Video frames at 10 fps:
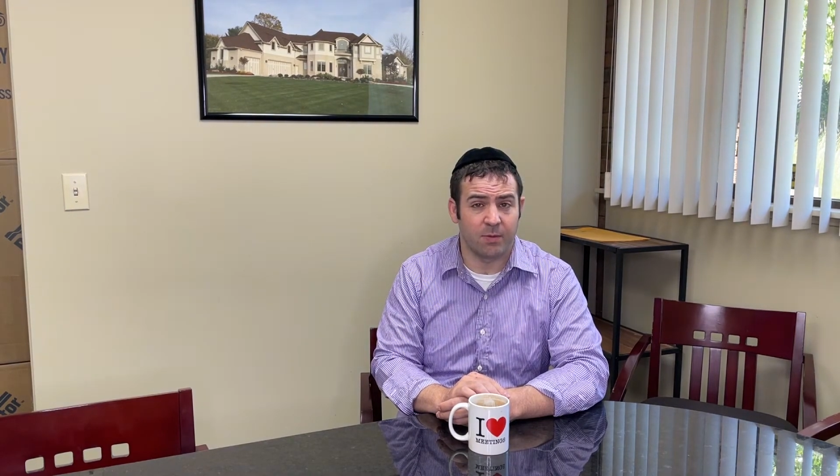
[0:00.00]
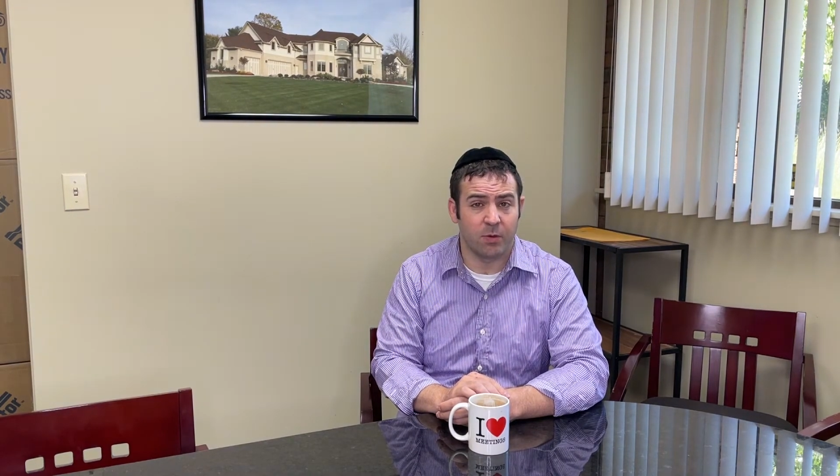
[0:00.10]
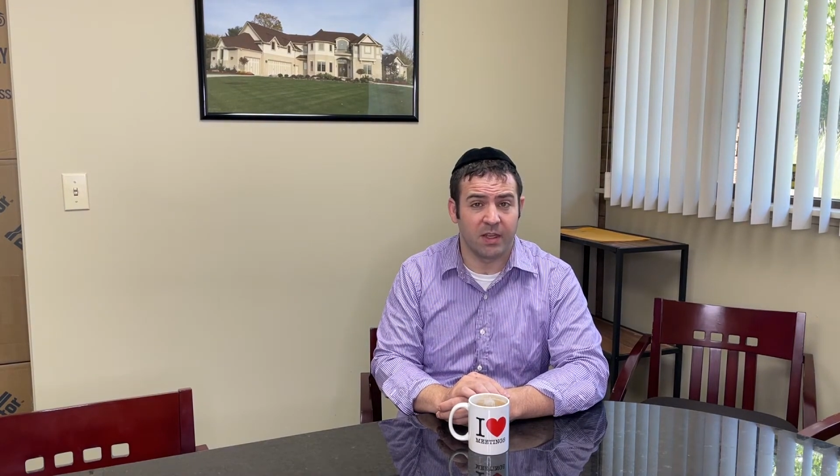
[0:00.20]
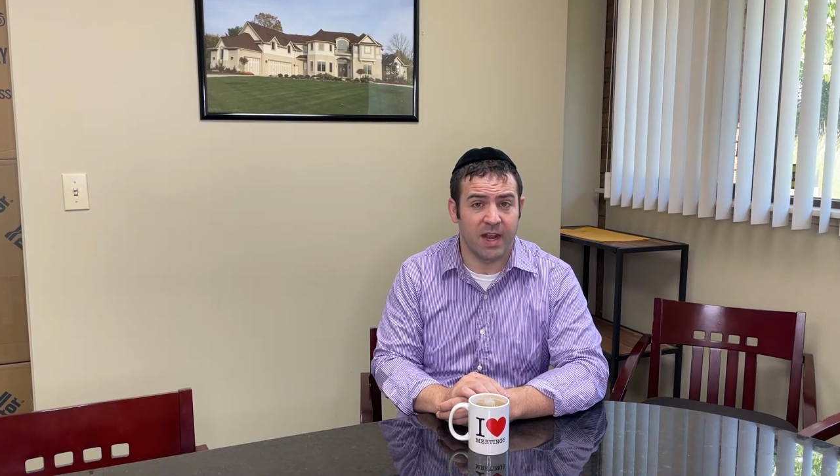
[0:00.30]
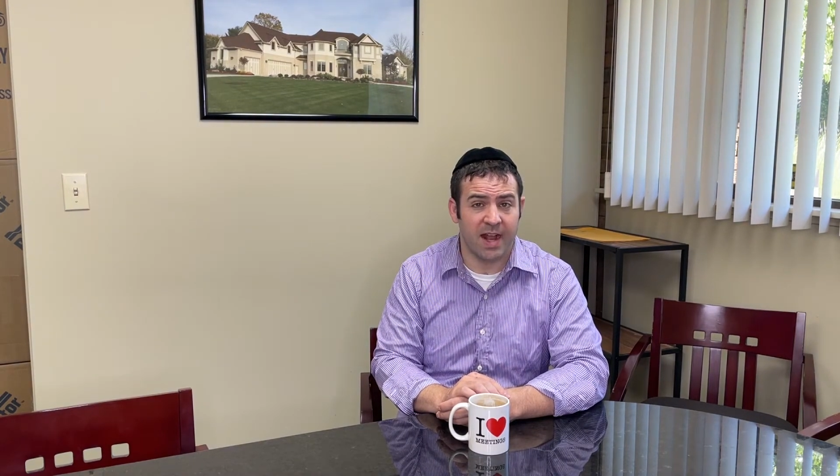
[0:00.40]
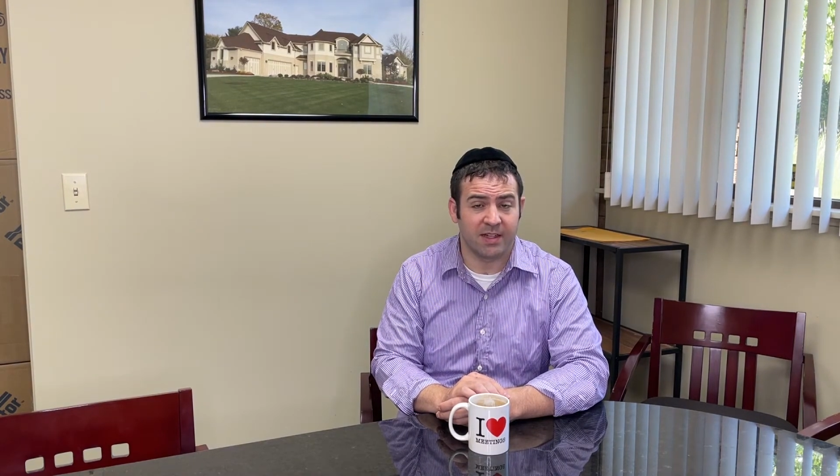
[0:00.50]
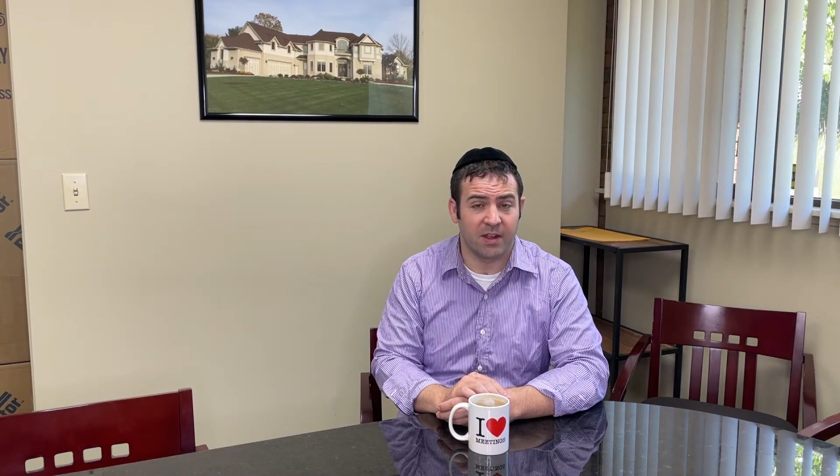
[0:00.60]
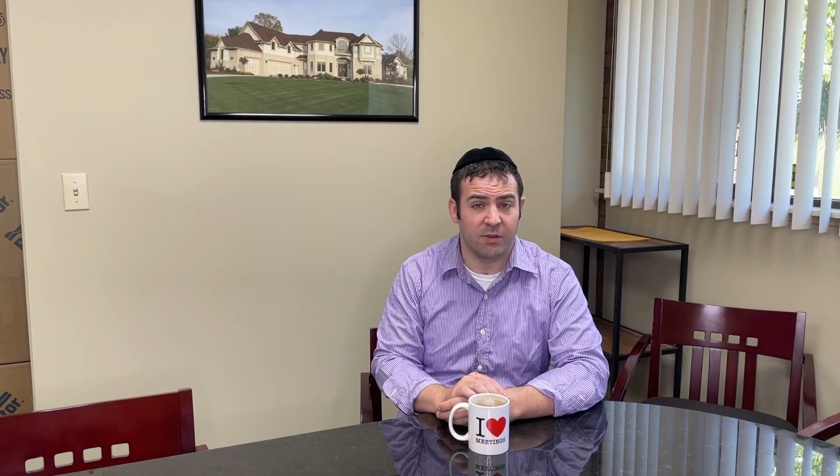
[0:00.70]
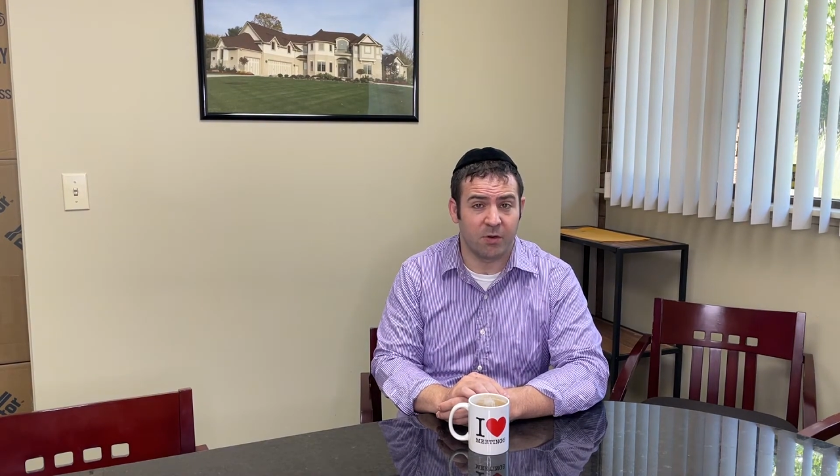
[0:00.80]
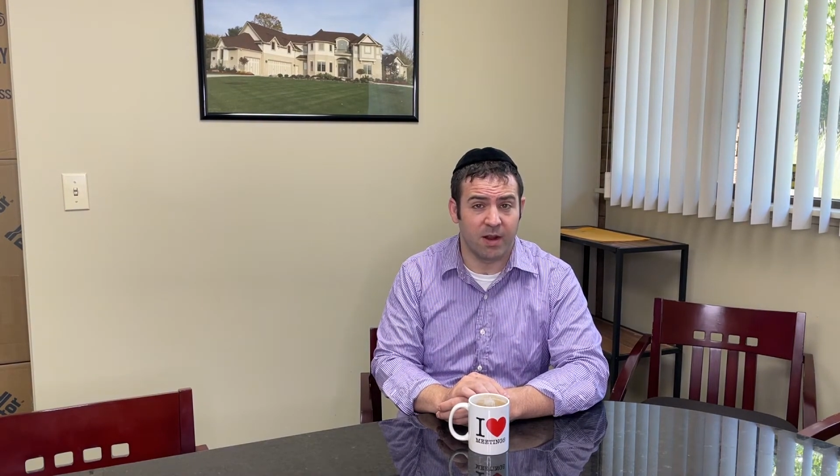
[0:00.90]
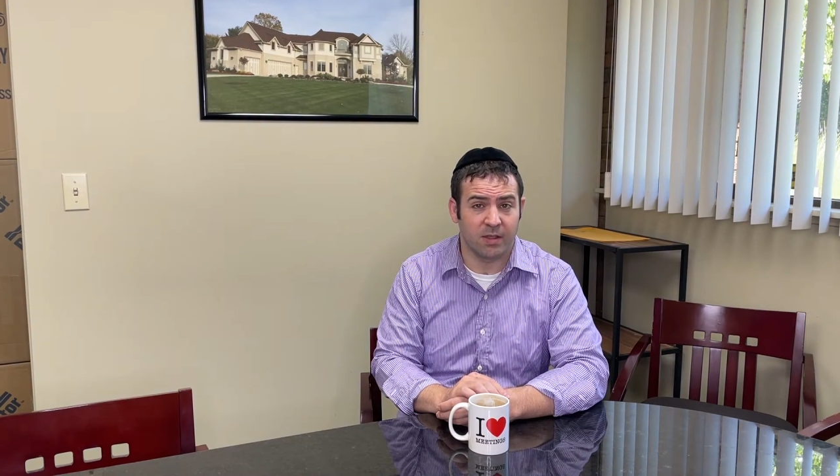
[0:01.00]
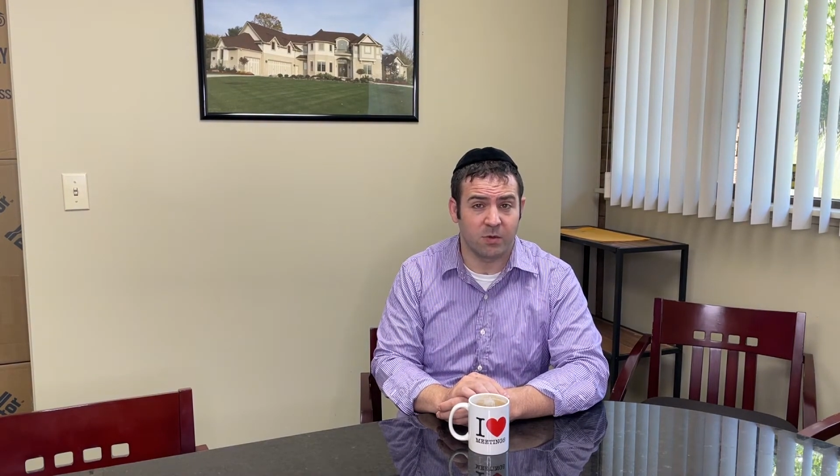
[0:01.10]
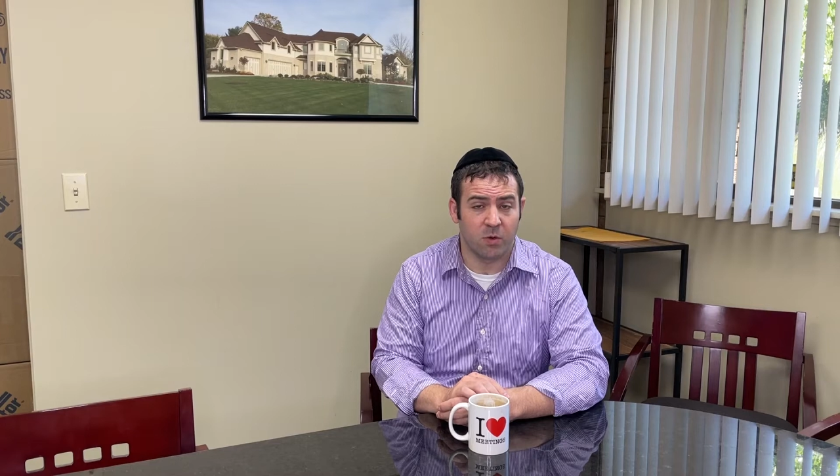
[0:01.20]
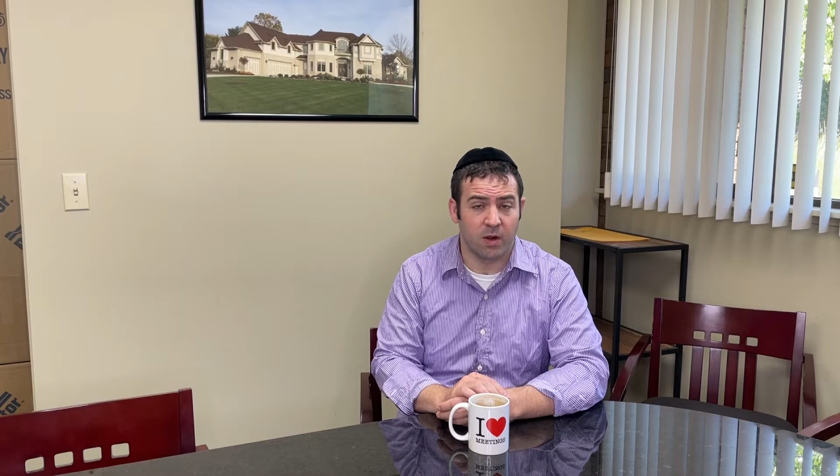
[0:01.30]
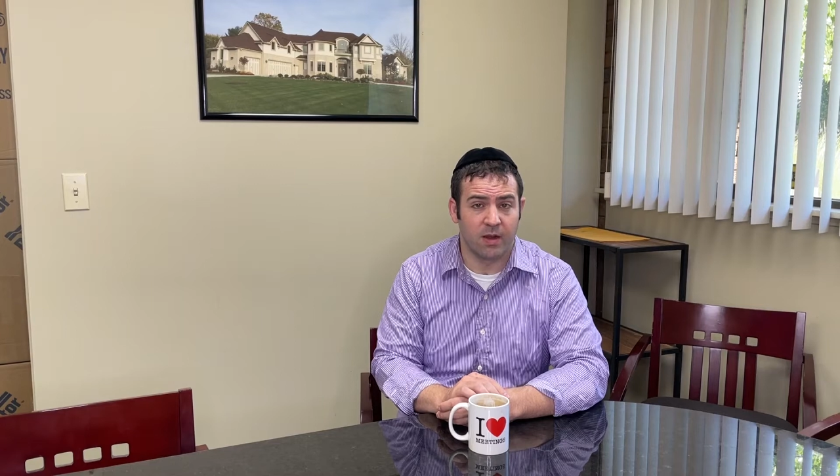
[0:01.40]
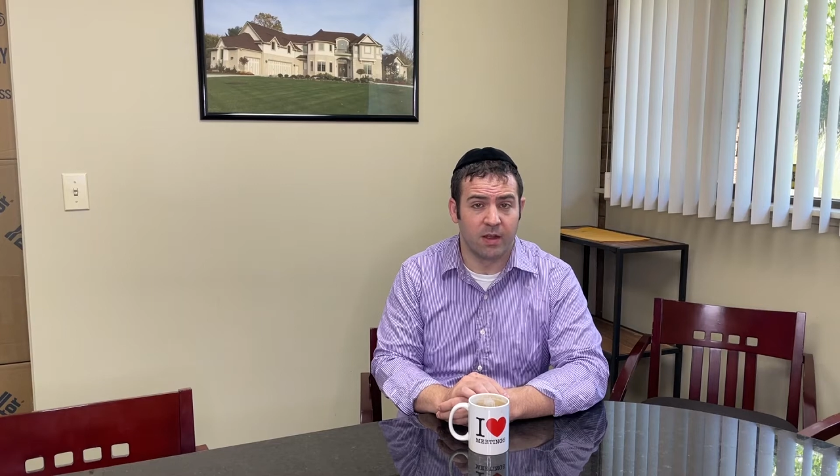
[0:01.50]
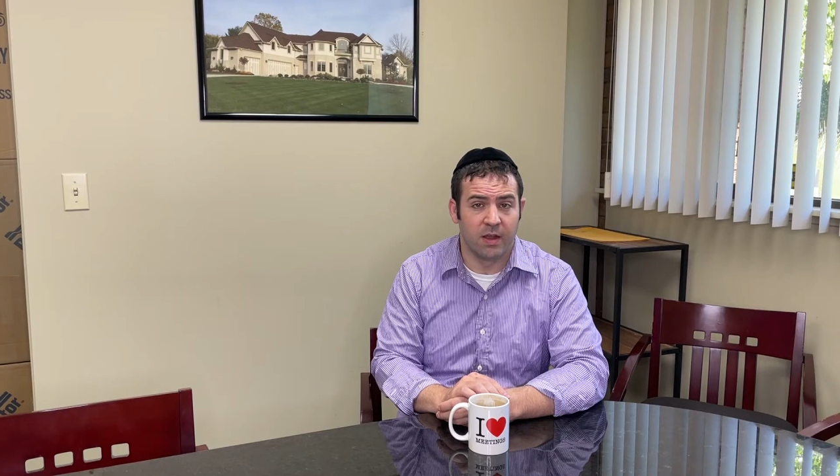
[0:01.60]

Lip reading: really knock down their credit score.